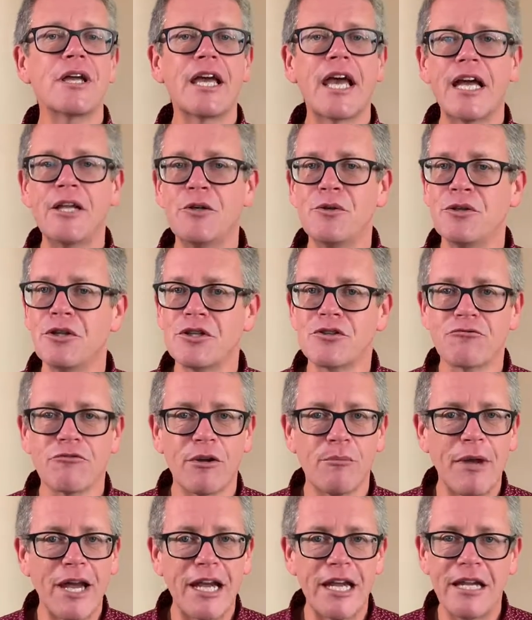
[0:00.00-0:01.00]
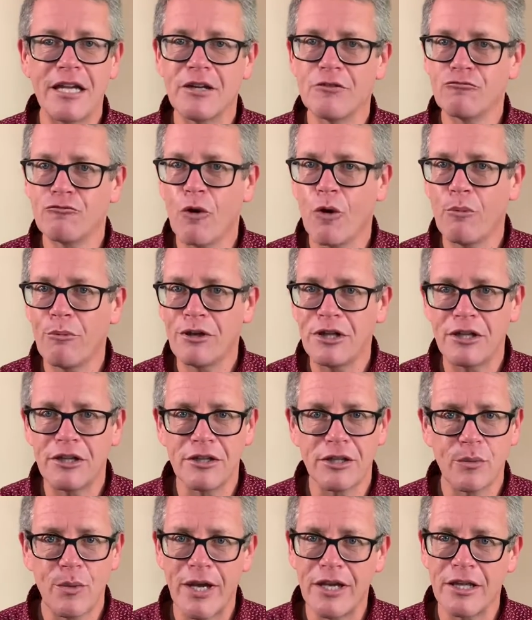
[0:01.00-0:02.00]
can you just remain Roman in
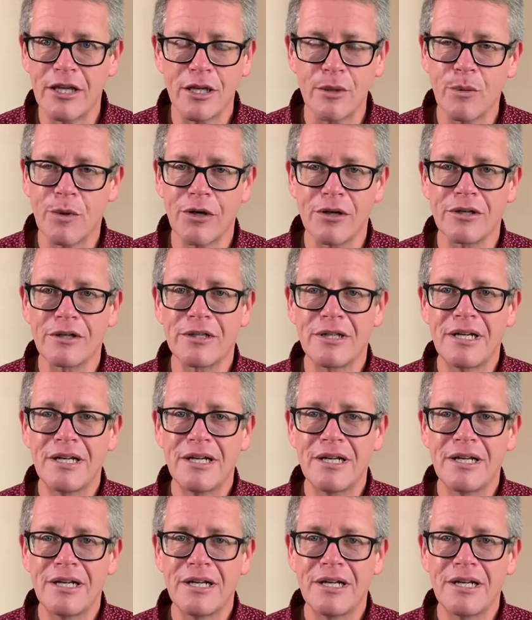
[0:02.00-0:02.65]
the way that you were.